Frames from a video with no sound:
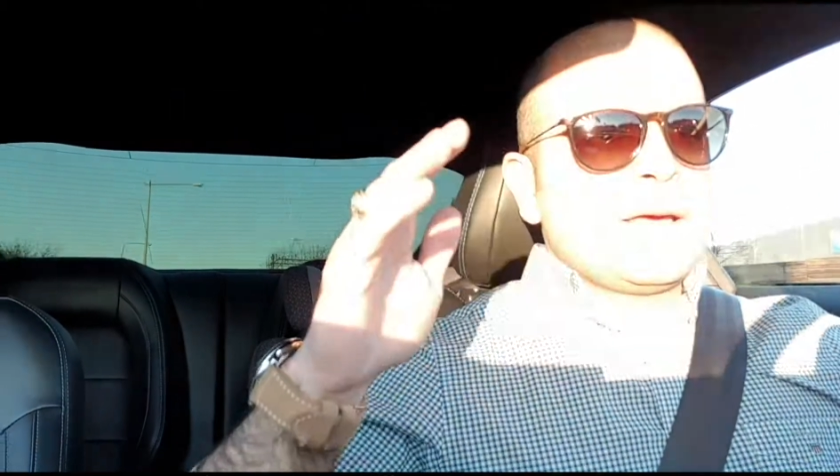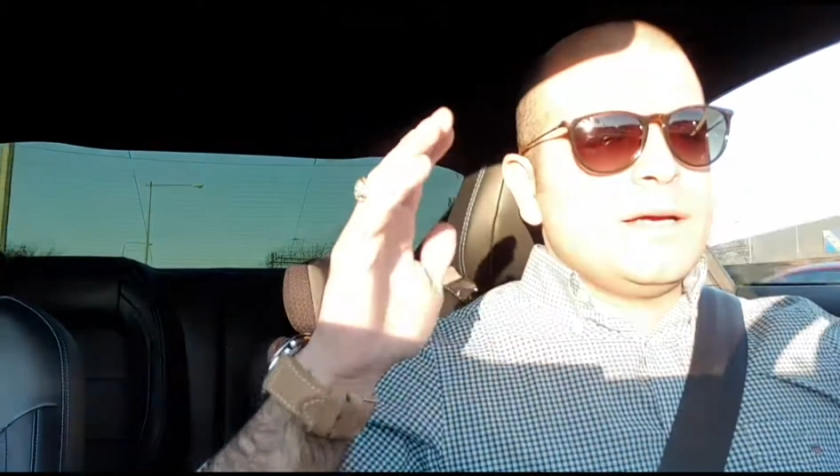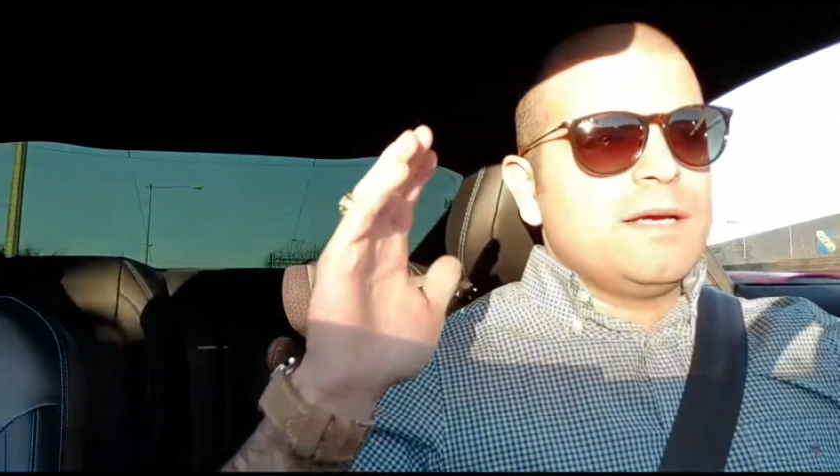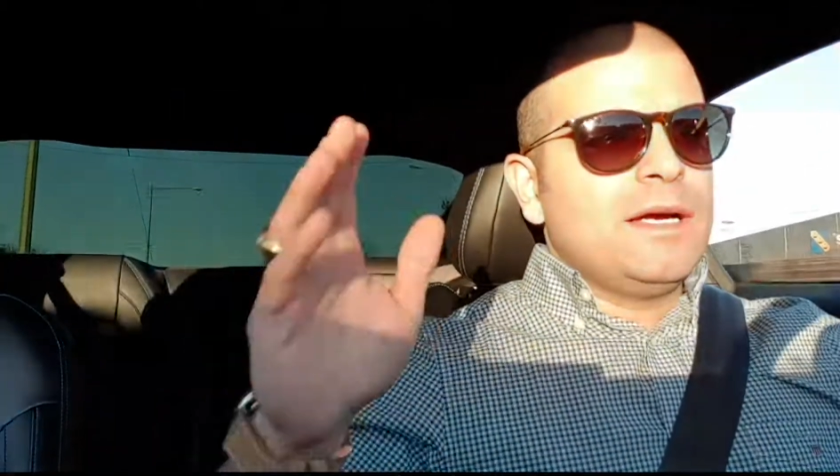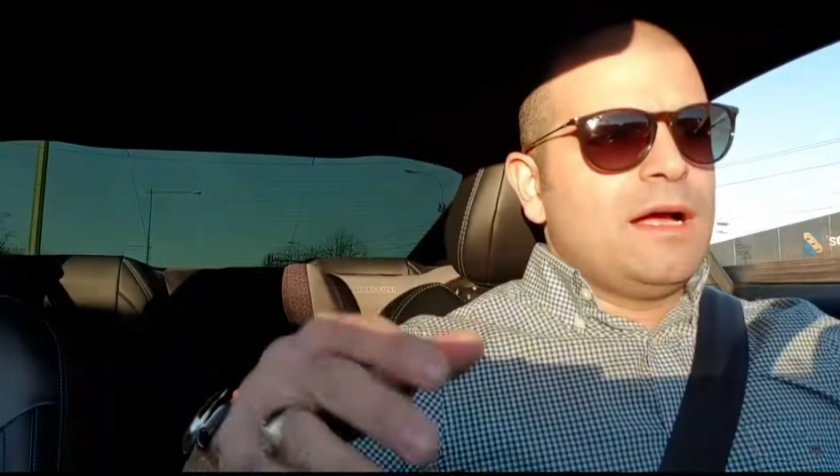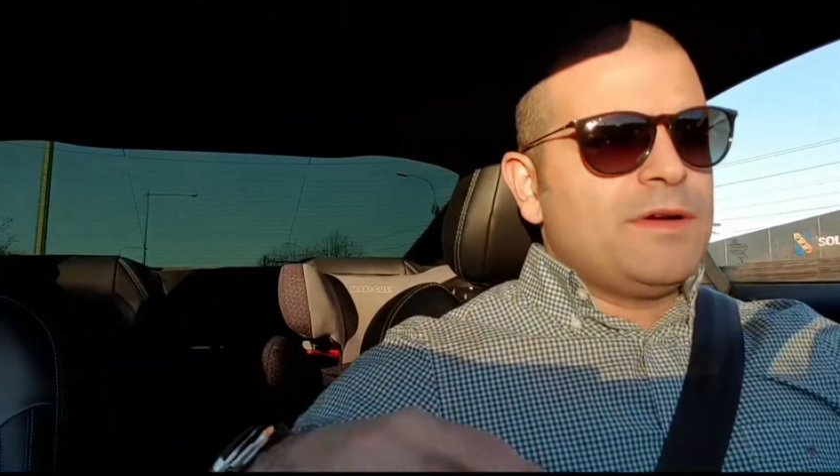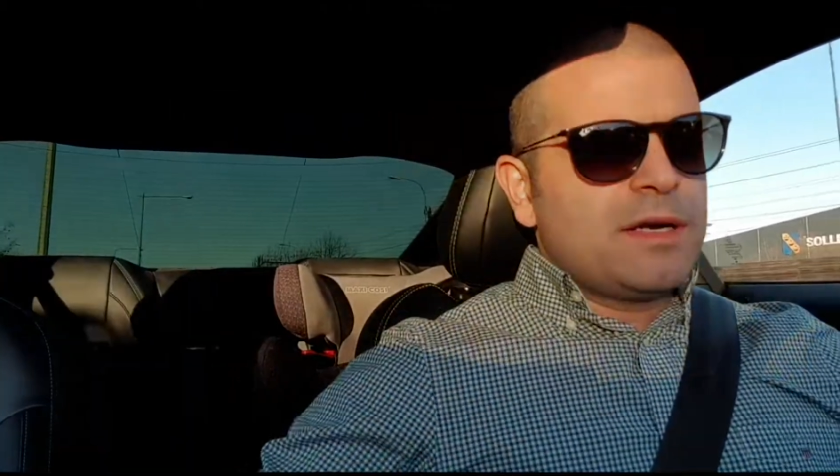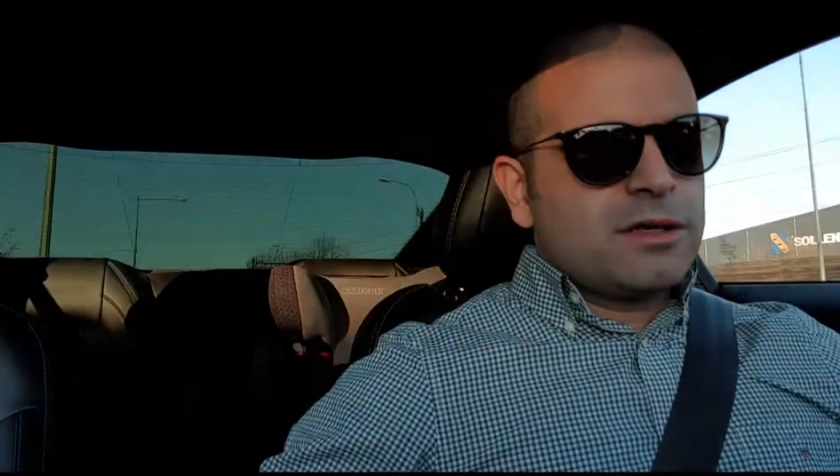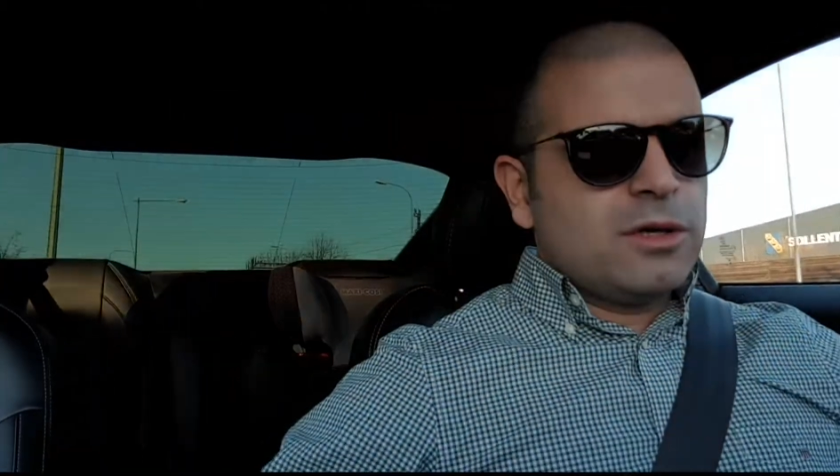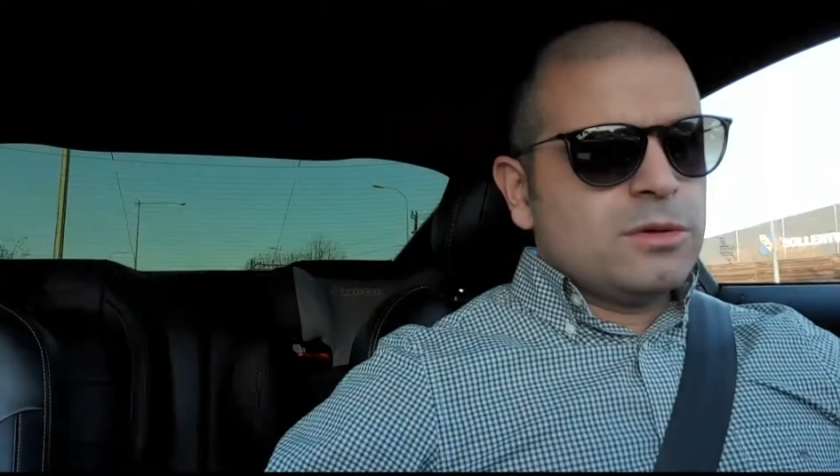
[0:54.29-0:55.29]
I've
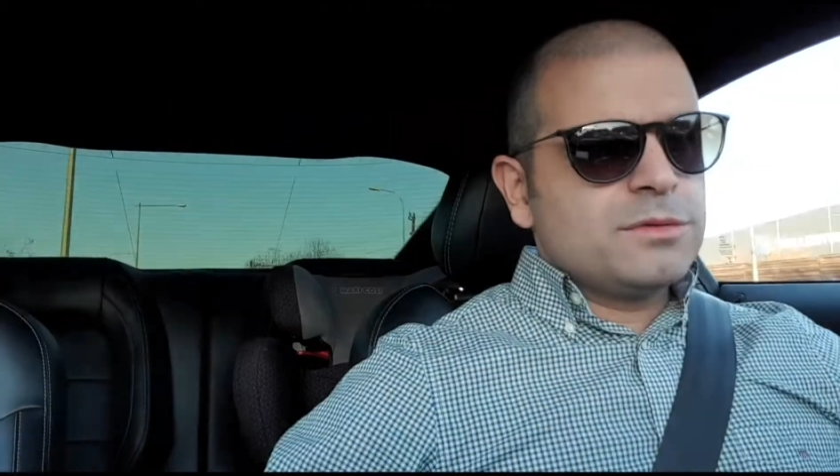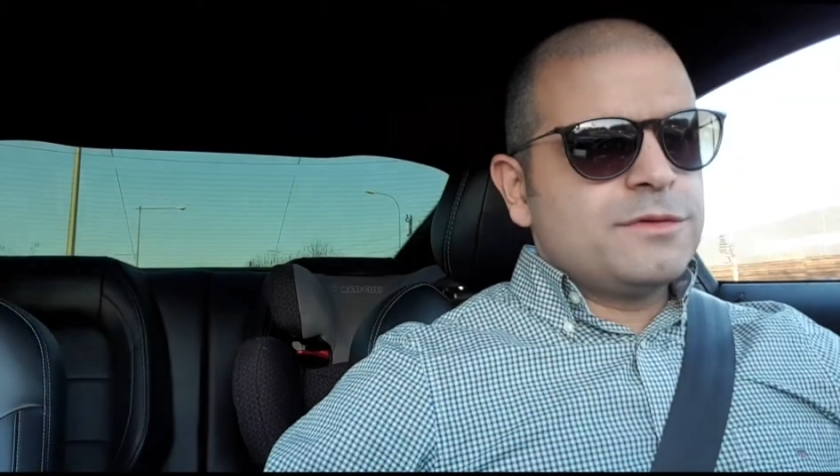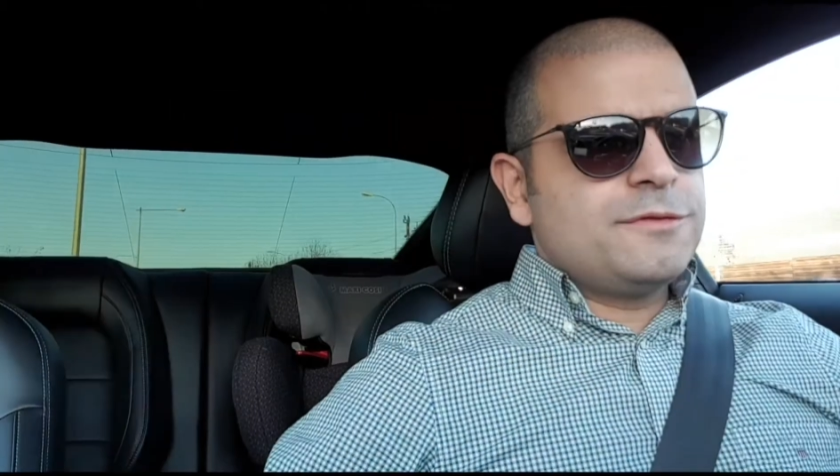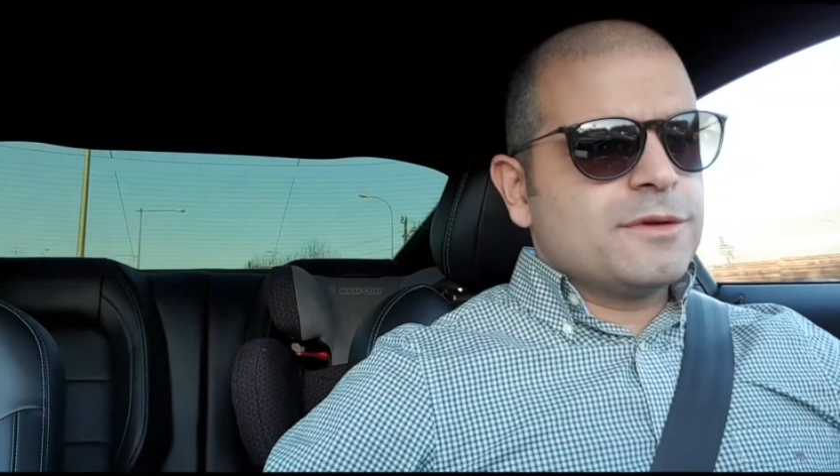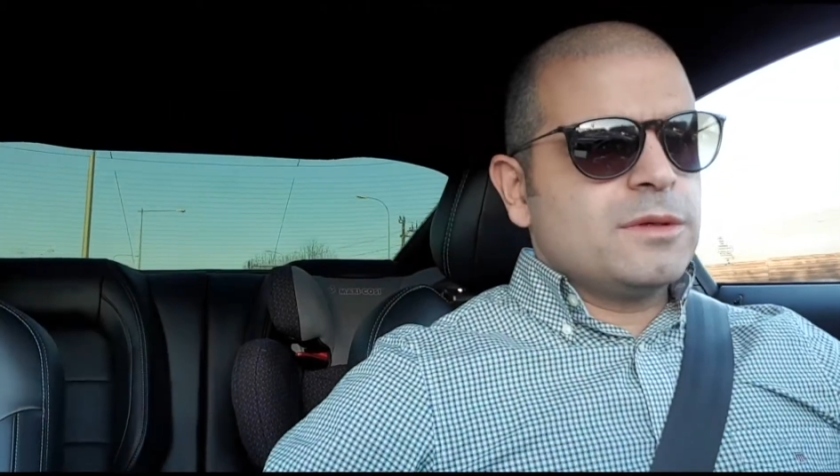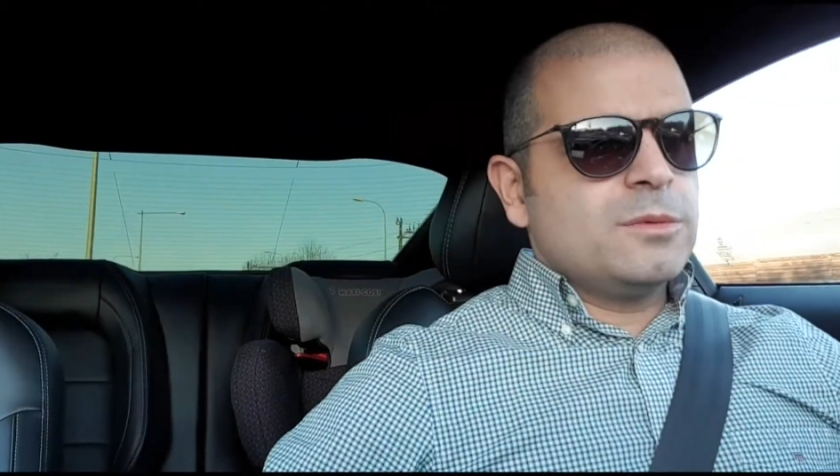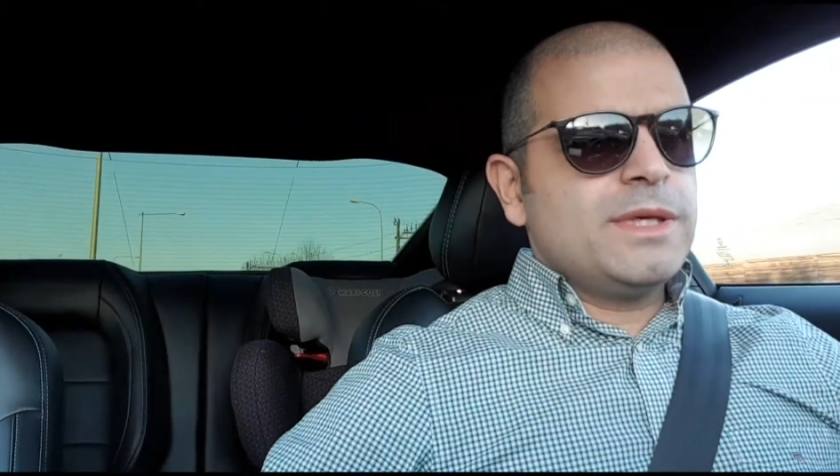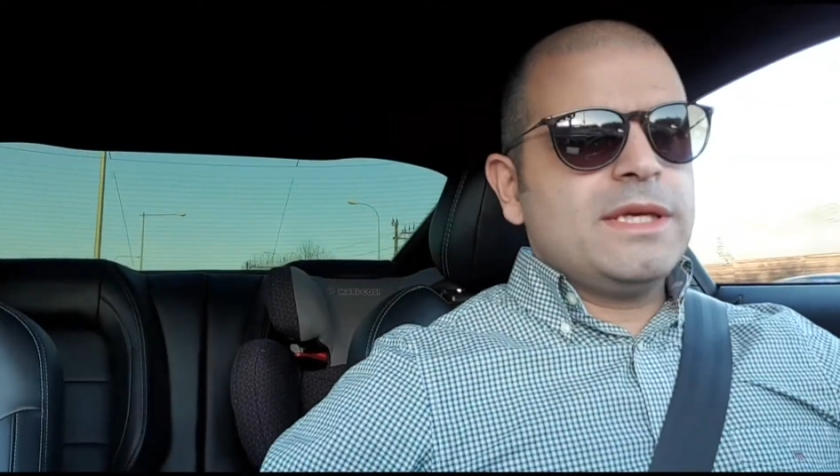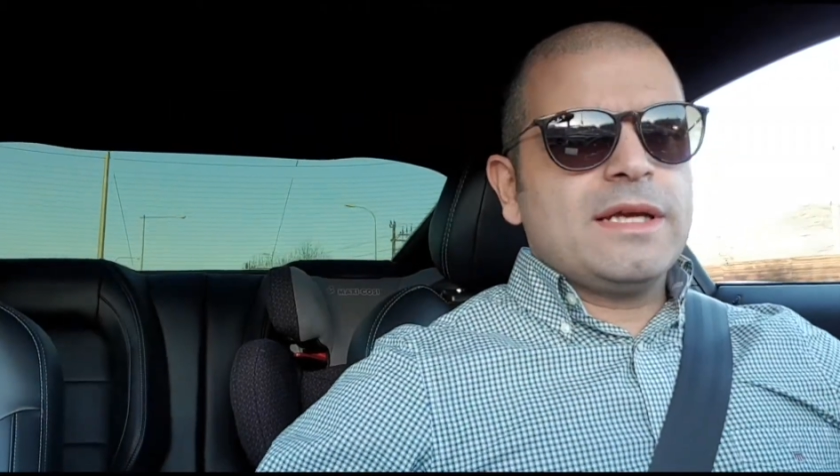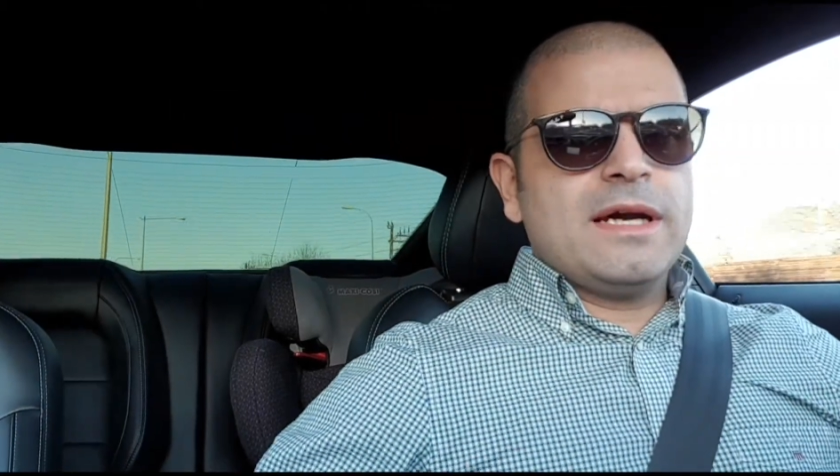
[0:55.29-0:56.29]
had a cold for a
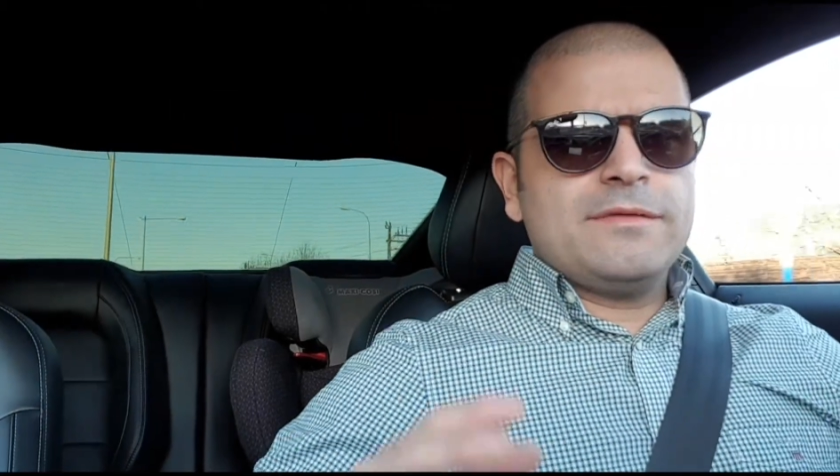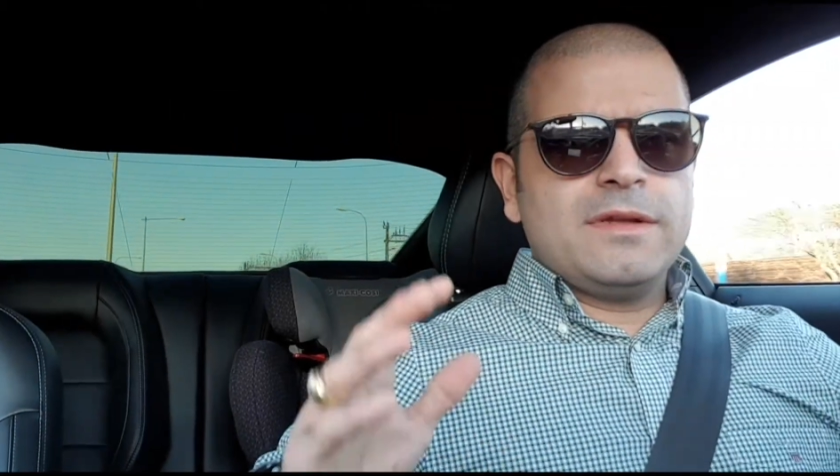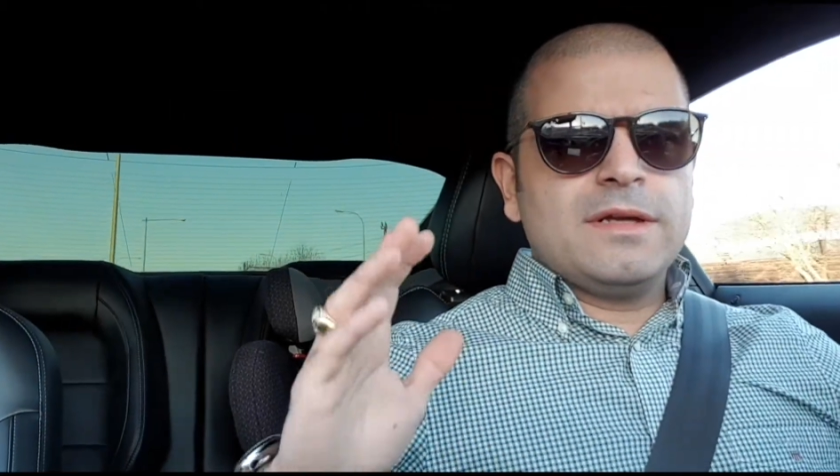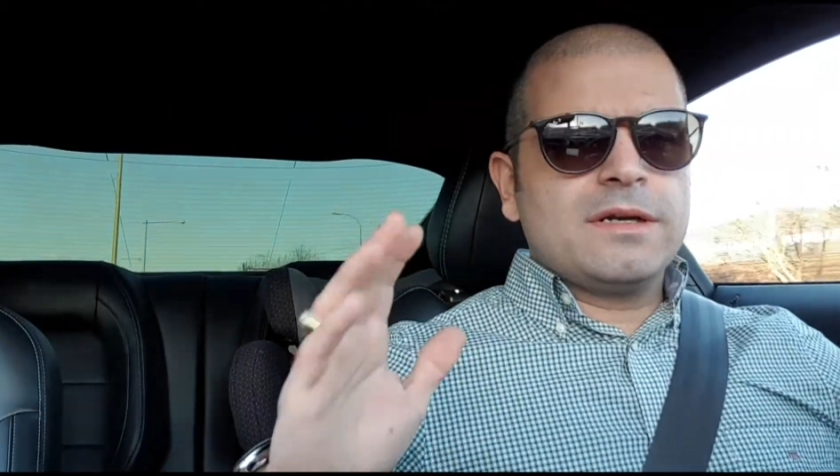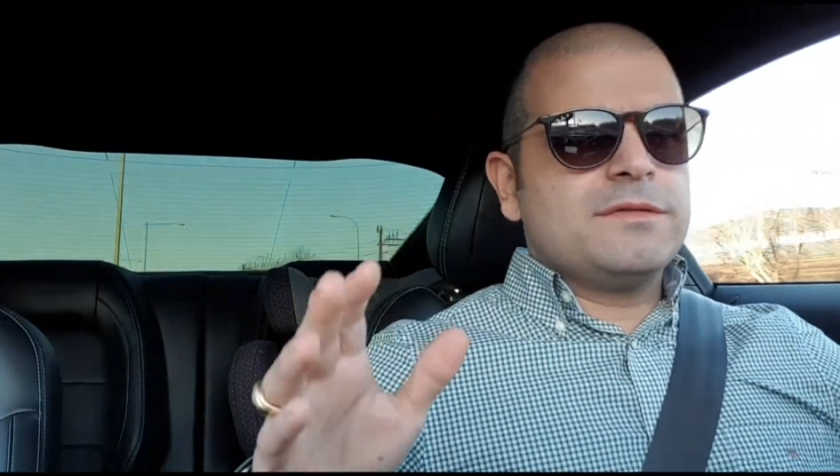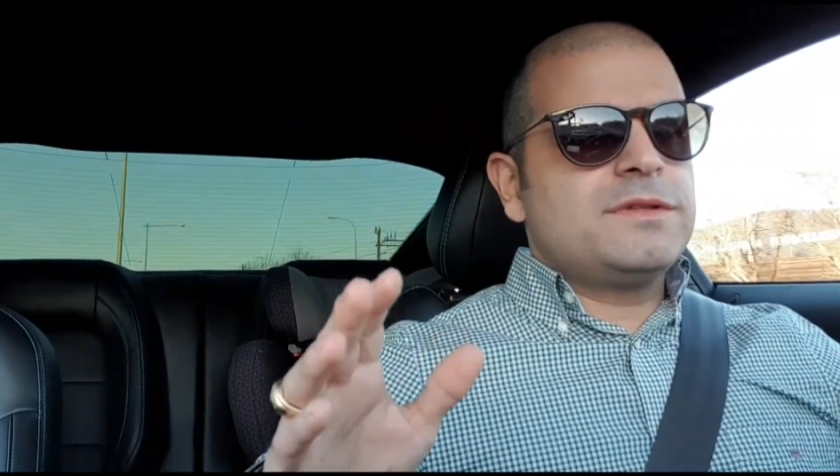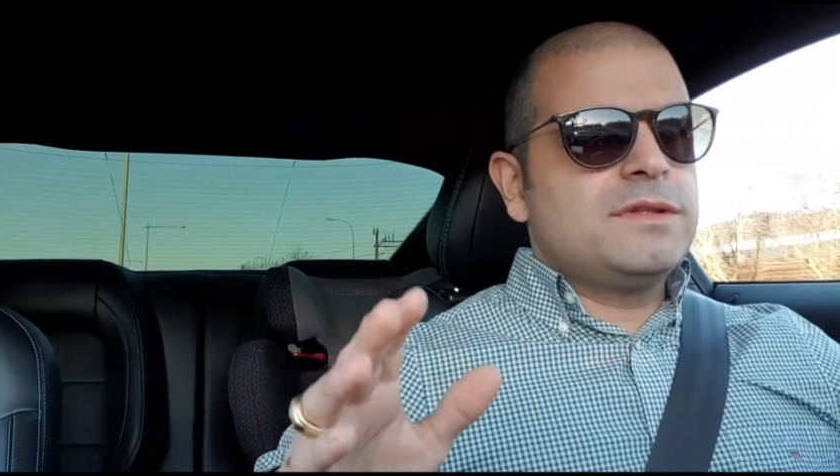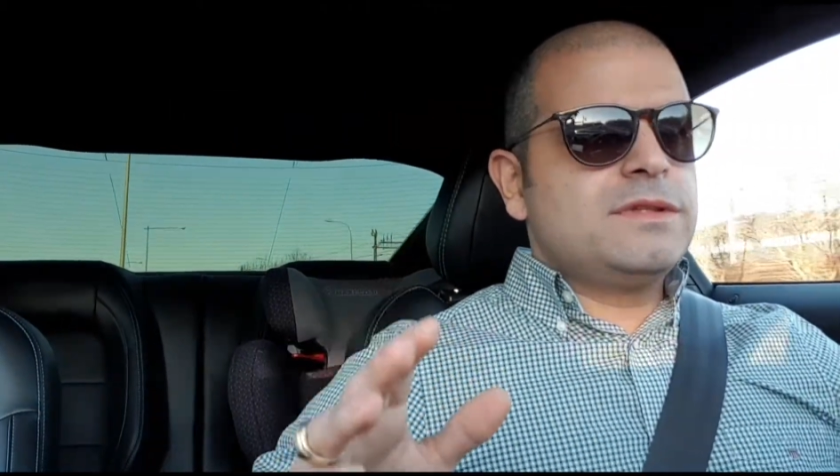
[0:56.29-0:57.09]
week. I have a